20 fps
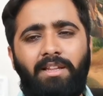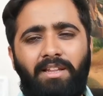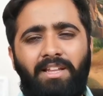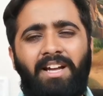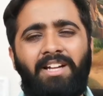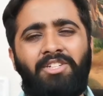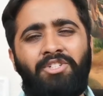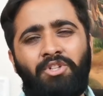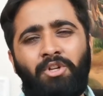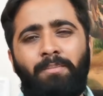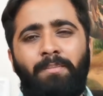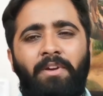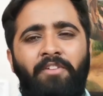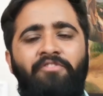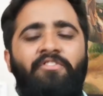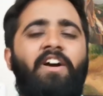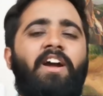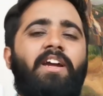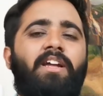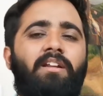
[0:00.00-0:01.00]
that should be
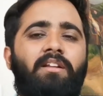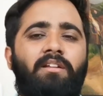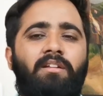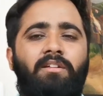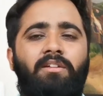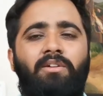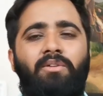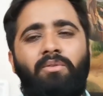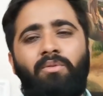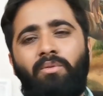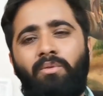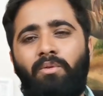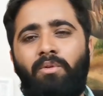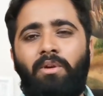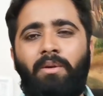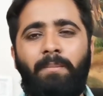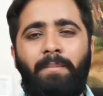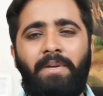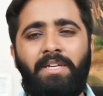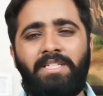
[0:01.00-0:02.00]
fine. You
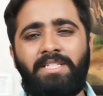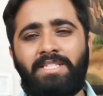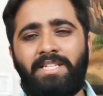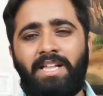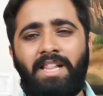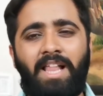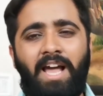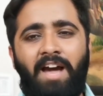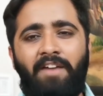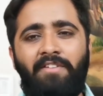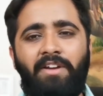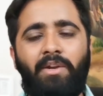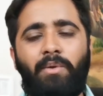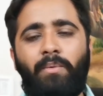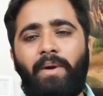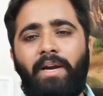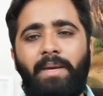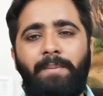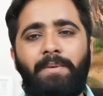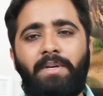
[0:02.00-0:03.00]
will be still having
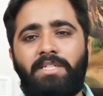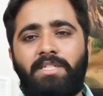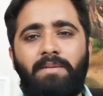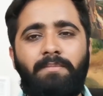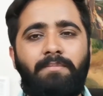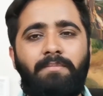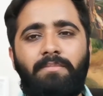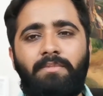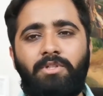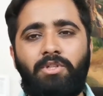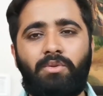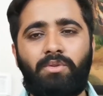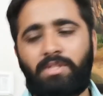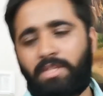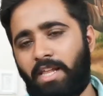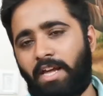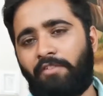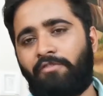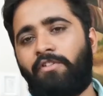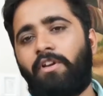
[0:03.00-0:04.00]
20% juice
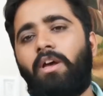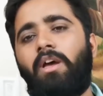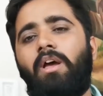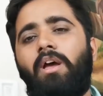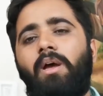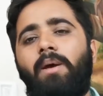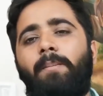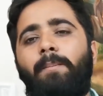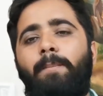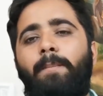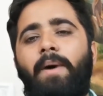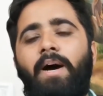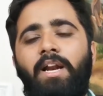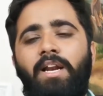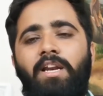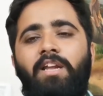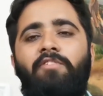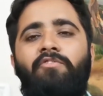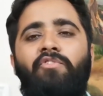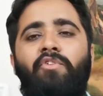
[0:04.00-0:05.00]
left.
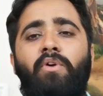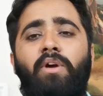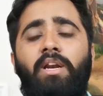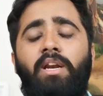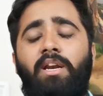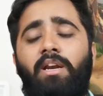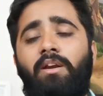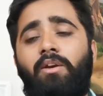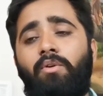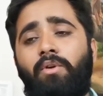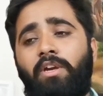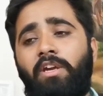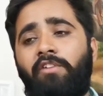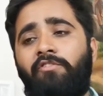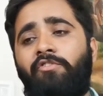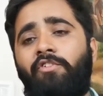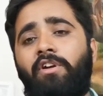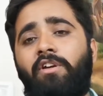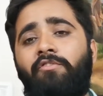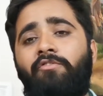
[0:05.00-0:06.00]
But if you're looking
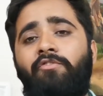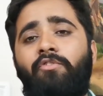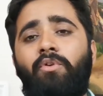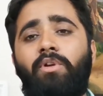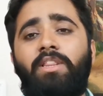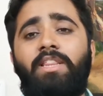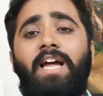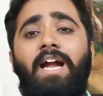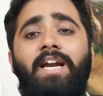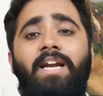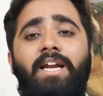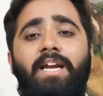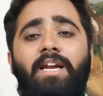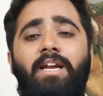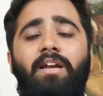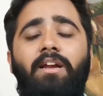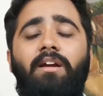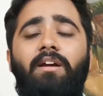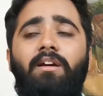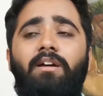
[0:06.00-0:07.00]
for a phone that
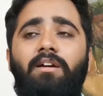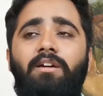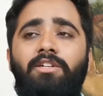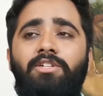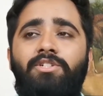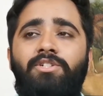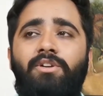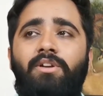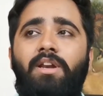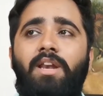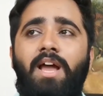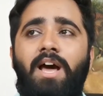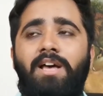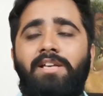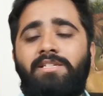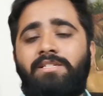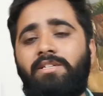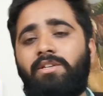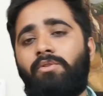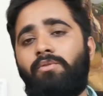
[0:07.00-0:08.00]
should
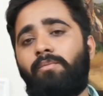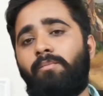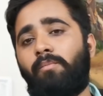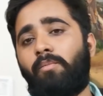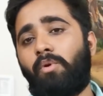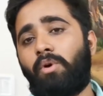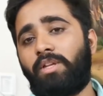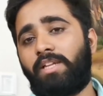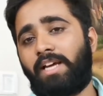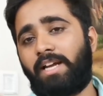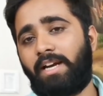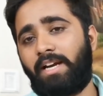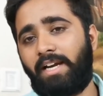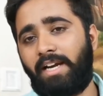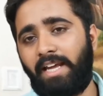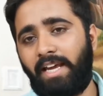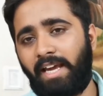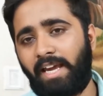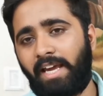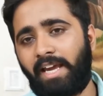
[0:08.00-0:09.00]
last you more than a
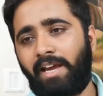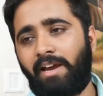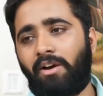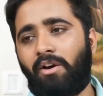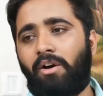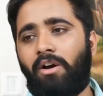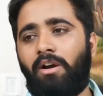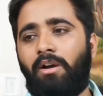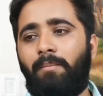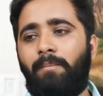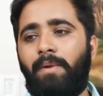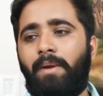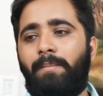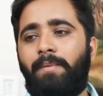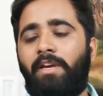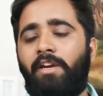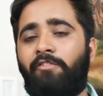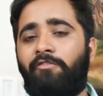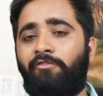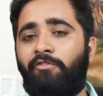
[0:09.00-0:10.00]
day or
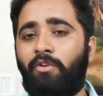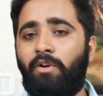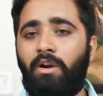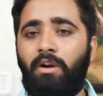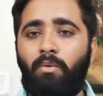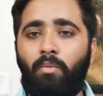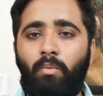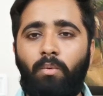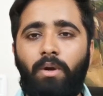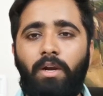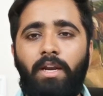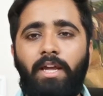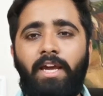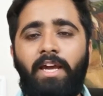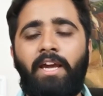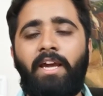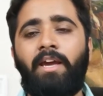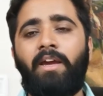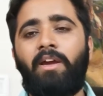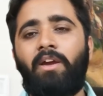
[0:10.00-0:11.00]
maybe a full
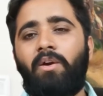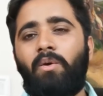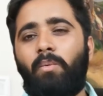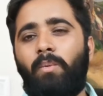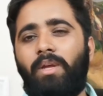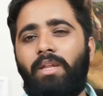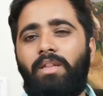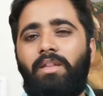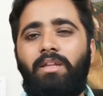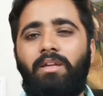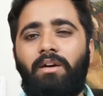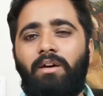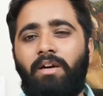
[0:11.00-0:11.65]
day with